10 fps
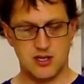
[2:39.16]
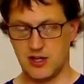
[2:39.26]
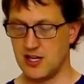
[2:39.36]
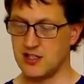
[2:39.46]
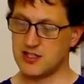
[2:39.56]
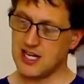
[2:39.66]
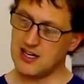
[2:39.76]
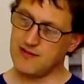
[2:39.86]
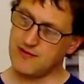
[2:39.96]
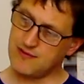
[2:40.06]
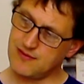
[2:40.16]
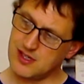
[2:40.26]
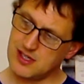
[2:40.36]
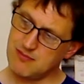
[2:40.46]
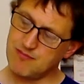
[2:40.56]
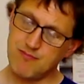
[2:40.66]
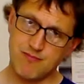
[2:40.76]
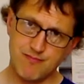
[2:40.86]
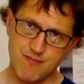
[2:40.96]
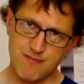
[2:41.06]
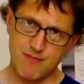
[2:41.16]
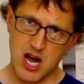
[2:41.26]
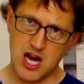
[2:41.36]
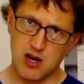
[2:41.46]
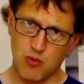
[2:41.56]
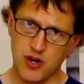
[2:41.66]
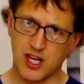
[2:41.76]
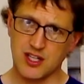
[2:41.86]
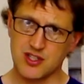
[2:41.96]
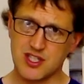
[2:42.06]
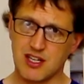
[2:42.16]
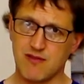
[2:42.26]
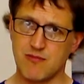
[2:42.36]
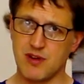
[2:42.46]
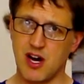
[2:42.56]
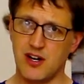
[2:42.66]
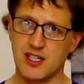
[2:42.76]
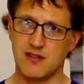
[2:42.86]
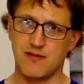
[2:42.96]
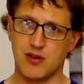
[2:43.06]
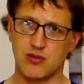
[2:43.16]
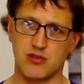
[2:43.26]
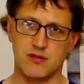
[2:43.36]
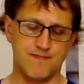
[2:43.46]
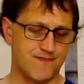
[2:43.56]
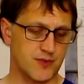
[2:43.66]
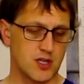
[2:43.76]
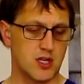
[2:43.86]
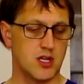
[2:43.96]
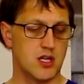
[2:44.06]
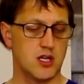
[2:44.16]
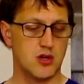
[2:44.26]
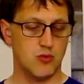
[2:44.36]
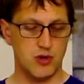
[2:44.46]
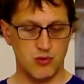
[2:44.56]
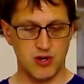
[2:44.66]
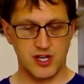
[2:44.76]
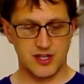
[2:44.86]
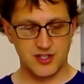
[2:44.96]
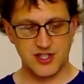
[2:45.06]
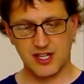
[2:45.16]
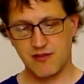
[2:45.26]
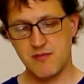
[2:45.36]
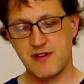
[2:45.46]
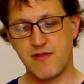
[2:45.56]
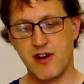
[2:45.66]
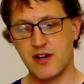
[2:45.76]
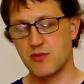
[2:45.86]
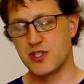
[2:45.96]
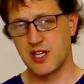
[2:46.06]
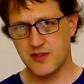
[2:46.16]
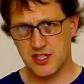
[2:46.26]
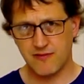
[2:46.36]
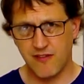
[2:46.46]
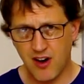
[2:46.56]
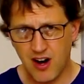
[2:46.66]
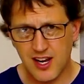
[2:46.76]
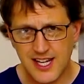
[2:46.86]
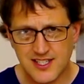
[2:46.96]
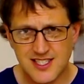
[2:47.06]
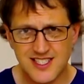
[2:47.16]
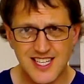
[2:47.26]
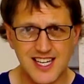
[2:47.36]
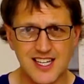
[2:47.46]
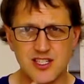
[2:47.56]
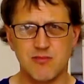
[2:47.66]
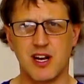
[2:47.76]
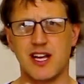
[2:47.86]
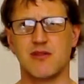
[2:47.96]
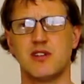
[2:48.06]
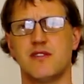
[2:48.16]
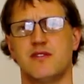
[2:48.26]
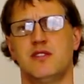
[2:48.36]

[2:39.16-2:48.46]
then instead of working the stick from behind the fulcrum, we're working the stick from in front, which gives us far less stick to play with,